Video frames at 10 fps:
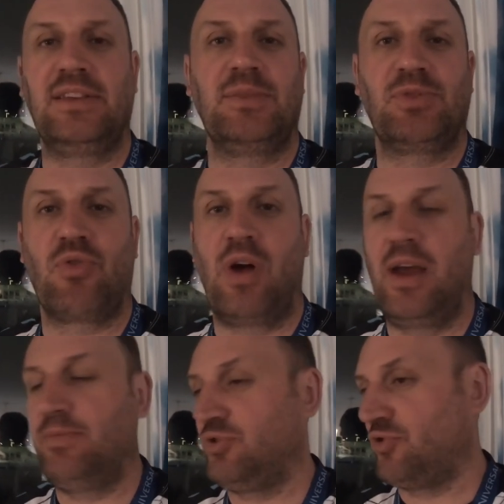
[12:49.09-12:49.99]

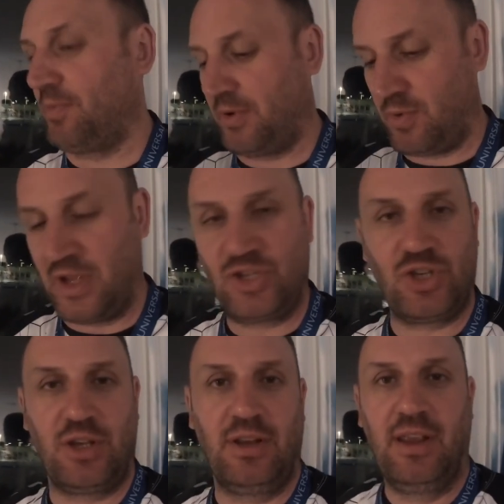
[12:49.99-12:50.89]
subscribe, drop a
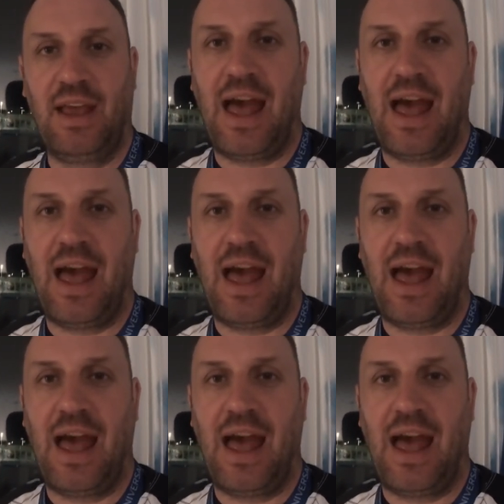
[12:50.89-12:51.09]
question.